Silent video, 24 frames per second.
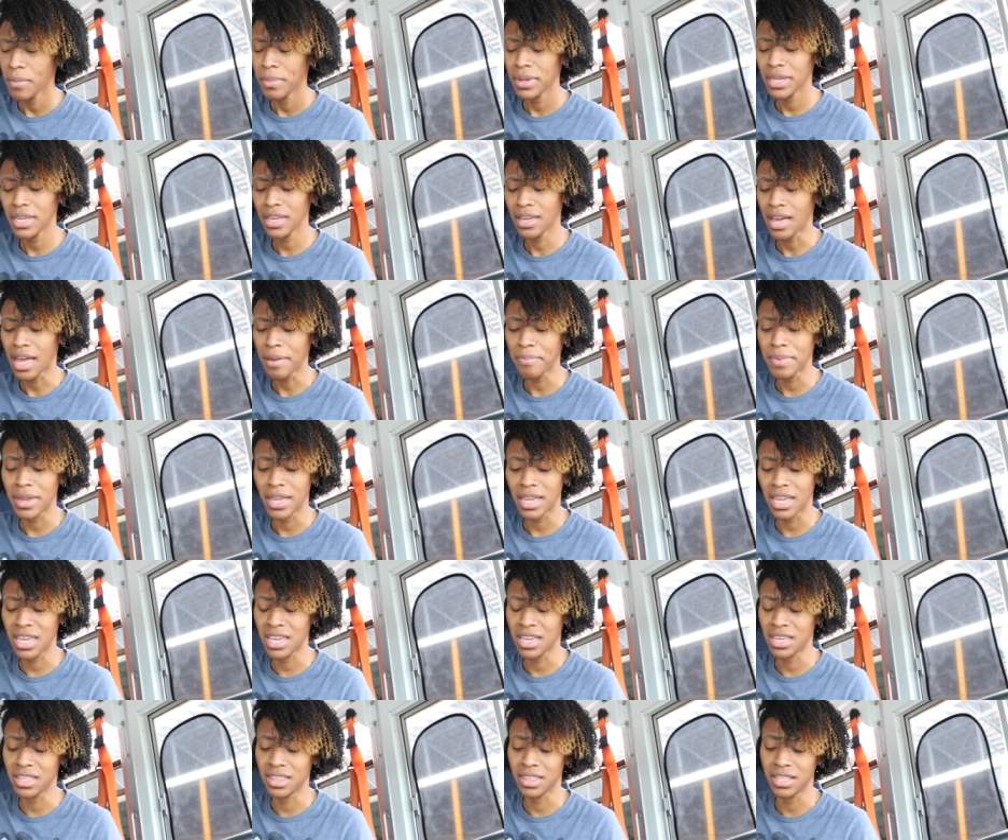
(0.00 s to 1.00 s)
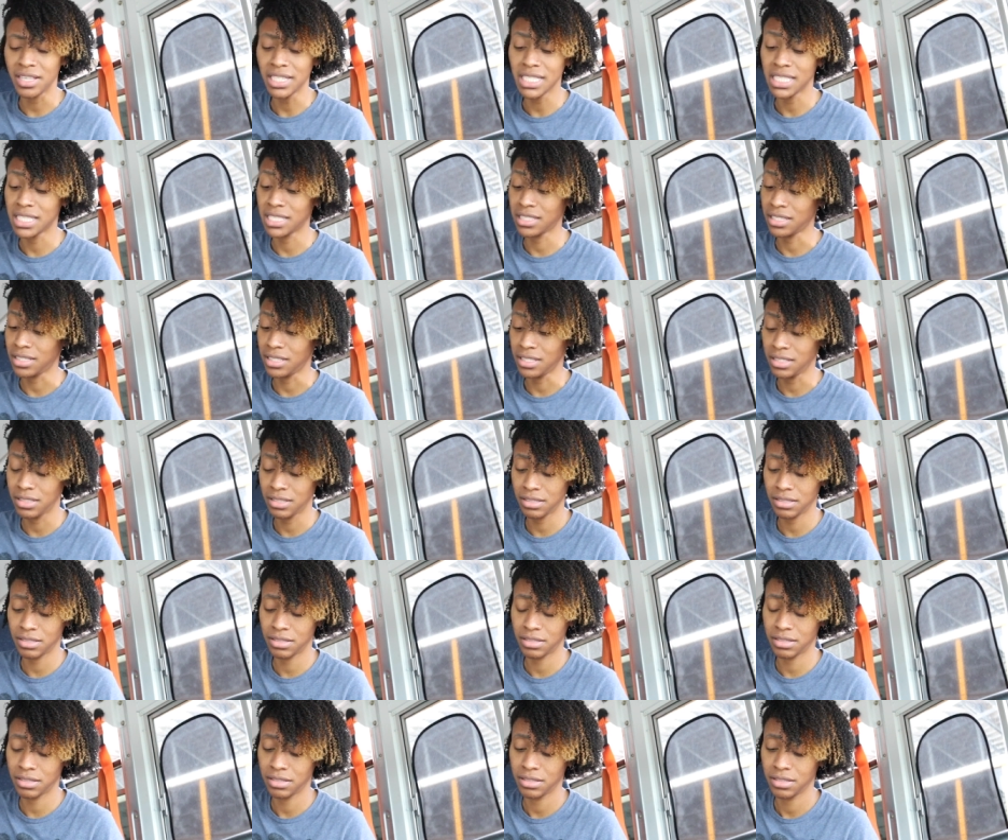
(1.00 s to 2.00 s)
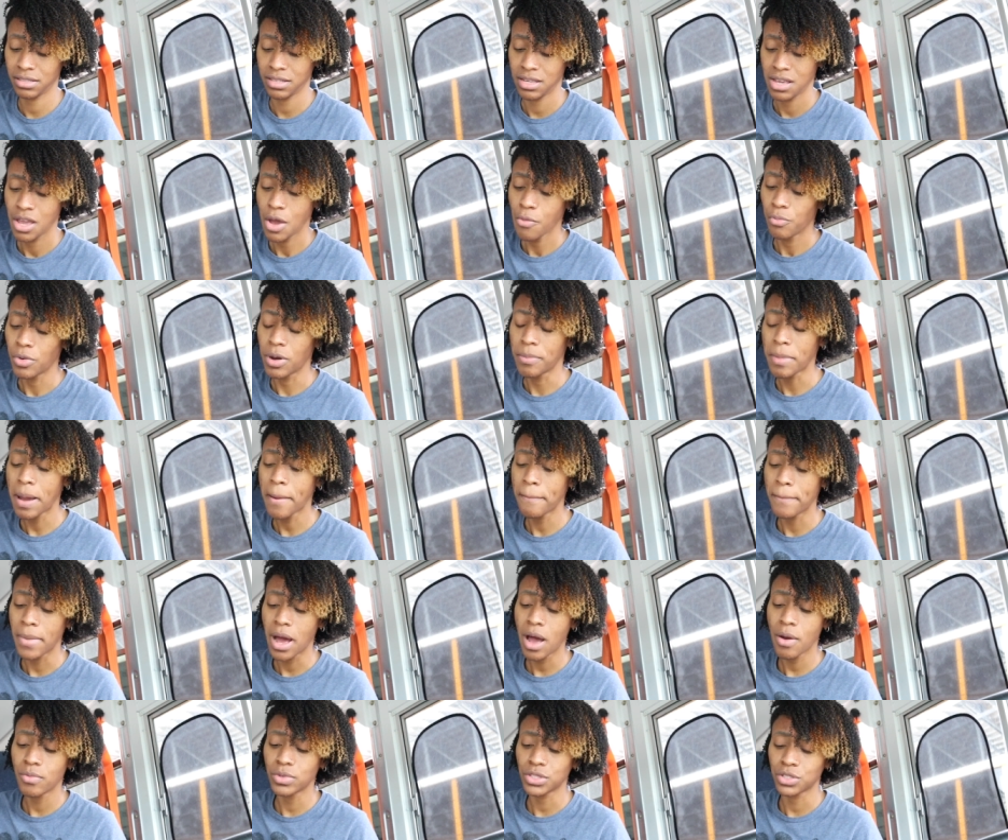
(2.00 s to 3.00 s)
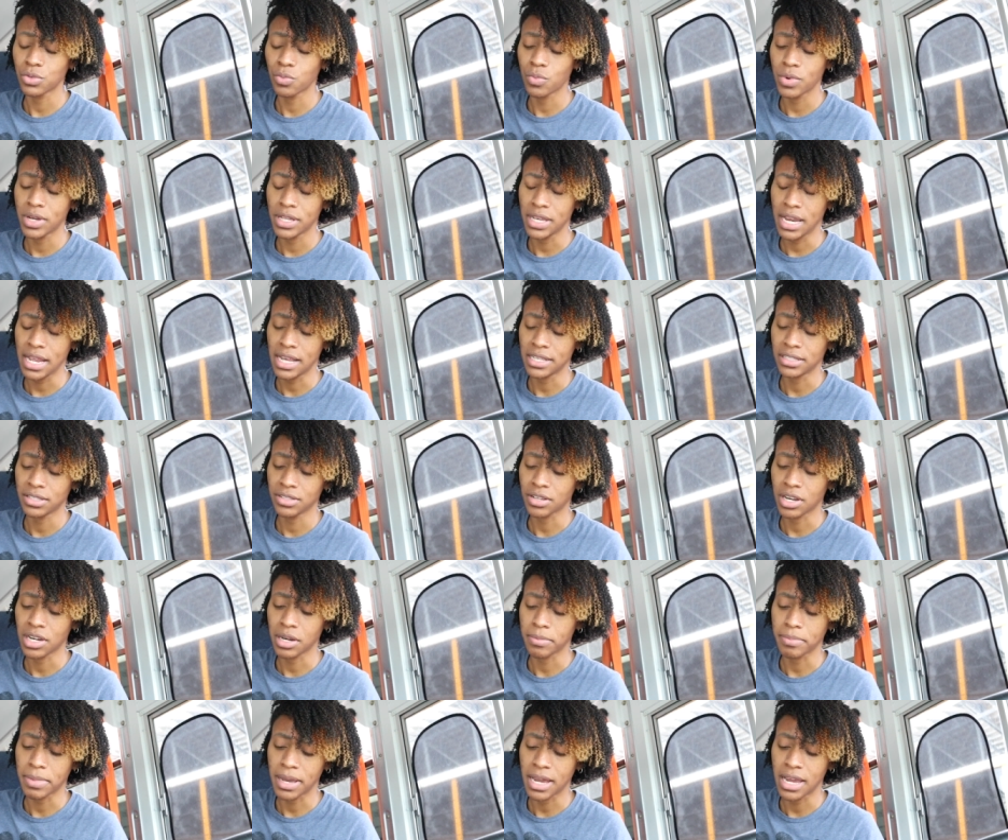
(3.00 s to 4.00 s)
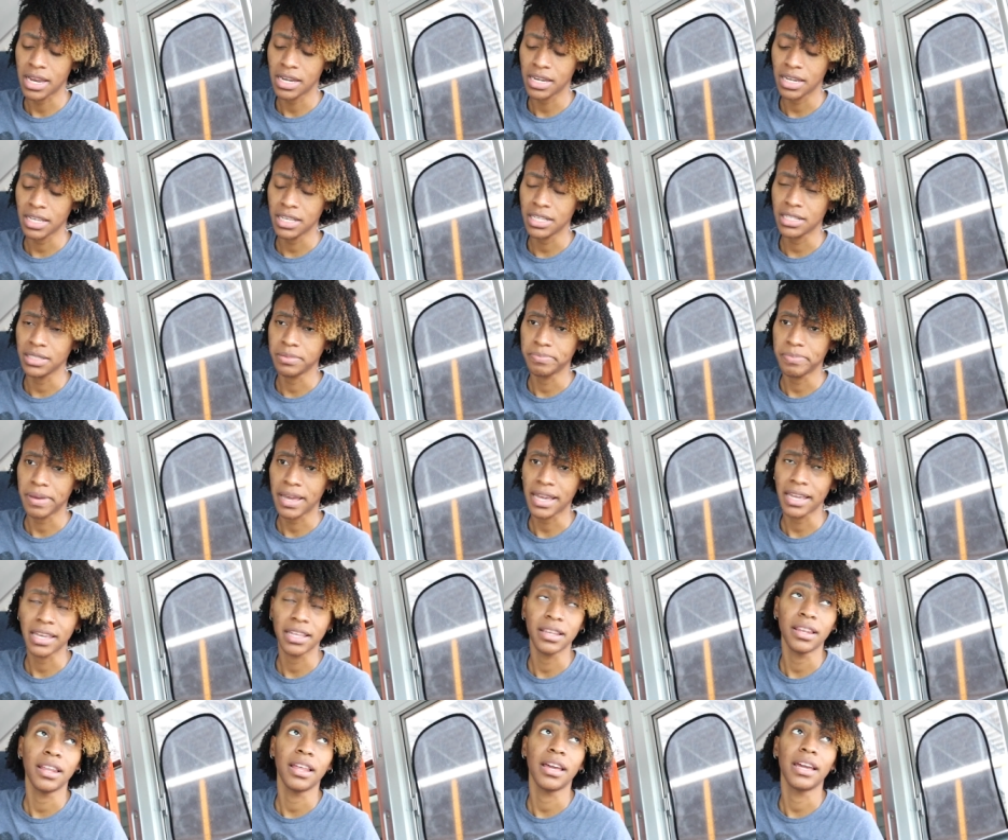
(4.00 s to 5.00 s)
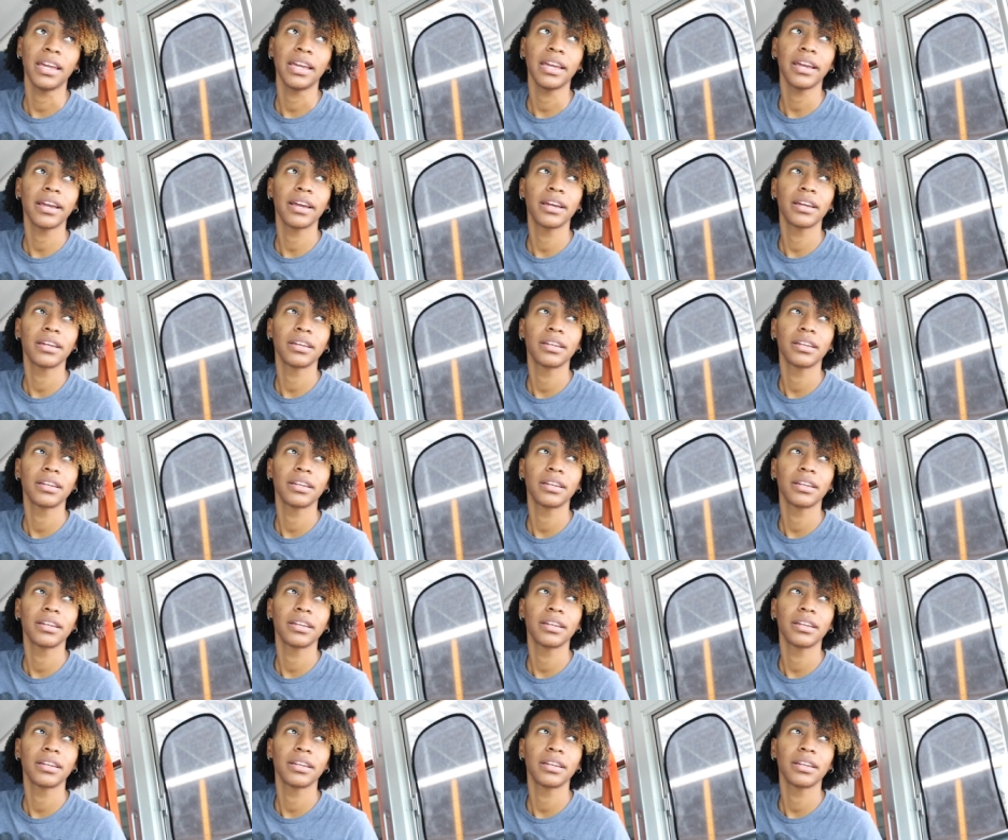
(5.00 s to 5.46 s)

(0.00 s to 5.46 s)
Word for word: Yeah, I've been eating this since. Well, my mom was the one that started buying these back in like